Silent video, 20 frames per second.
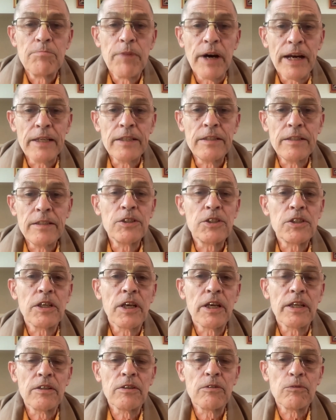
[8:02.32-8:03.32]
by
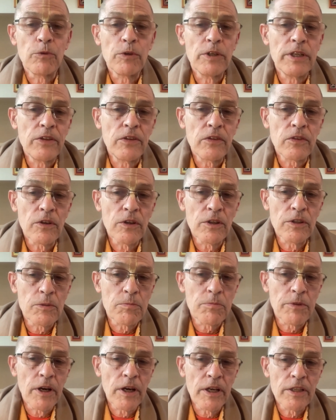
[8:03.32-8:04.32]
initiating
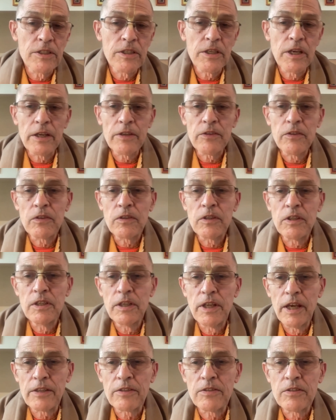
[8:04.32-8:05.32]
research projects,
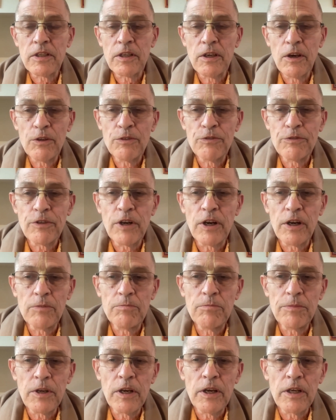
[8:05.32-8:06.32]
connecting our
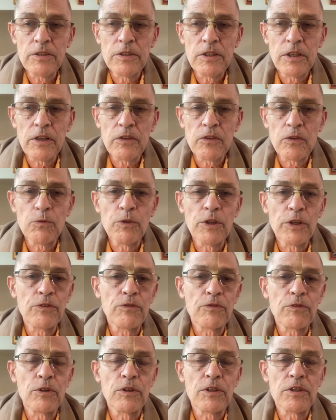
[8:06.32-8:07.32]
farm projects
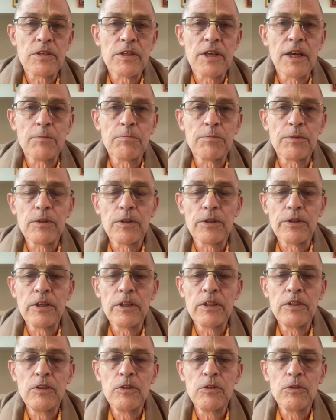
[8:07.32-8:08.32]
with, for example,
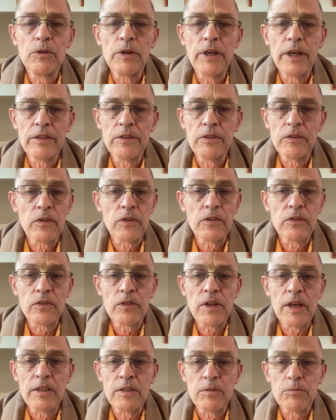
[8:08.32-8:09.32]
the UN
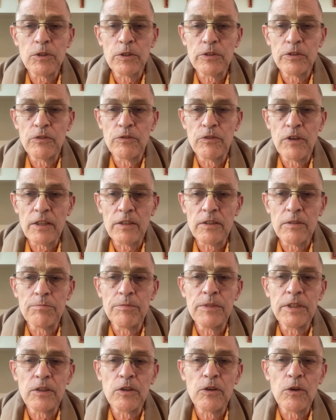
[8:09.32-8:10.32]
Sustainable
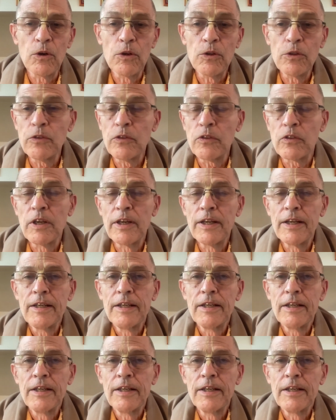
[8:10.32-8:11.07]
Development Goals,